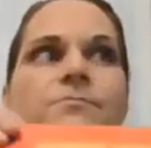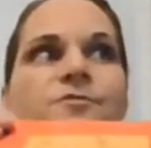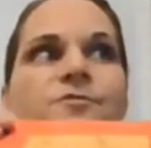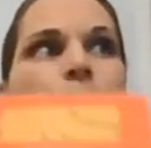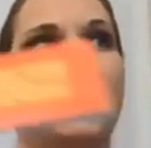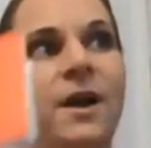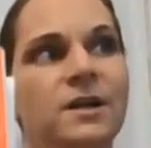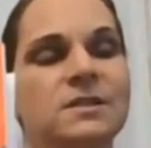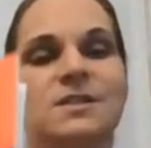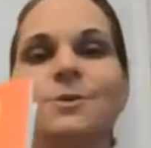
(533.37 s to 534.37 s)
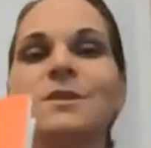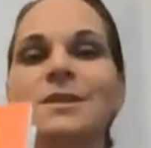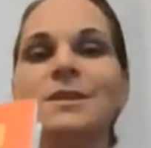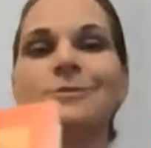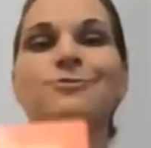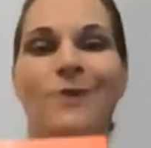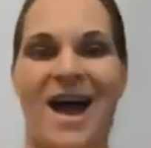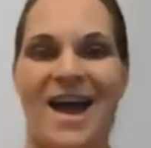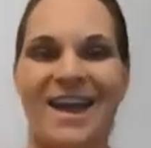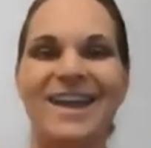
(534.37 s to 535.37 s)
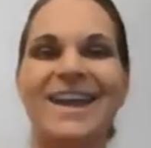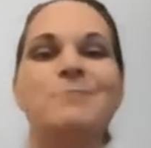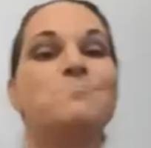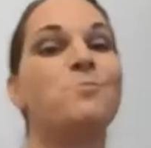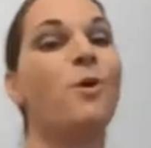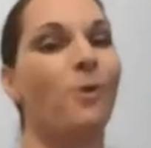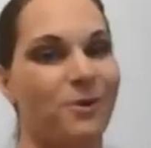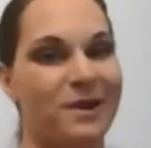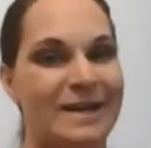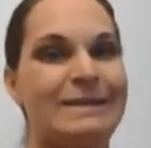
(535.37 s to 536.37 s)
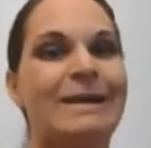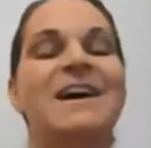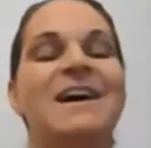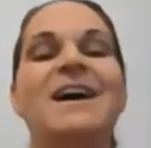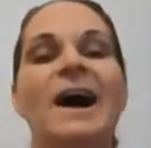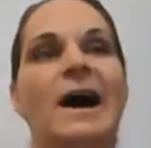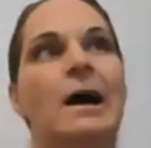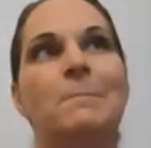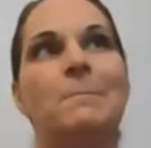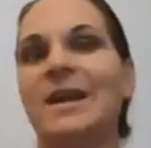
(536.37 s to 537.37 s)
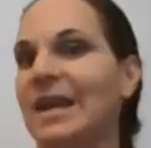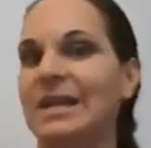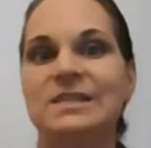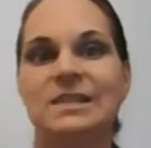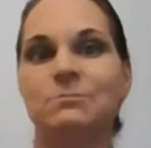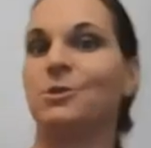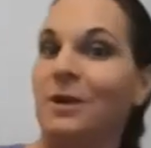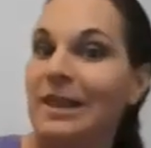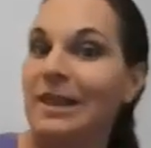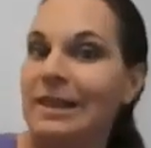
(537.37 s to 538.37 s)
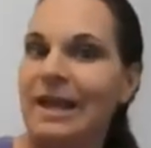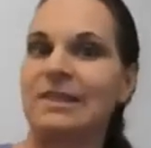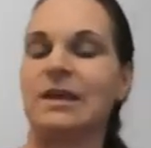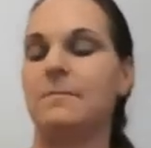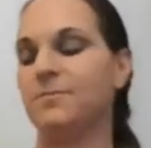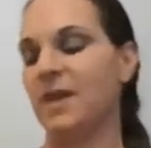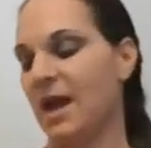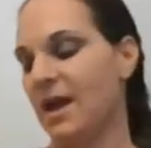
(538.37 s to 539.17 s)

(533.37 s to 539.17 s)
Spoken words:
For parents, they're a little dry and boring, but kids seem to really like them.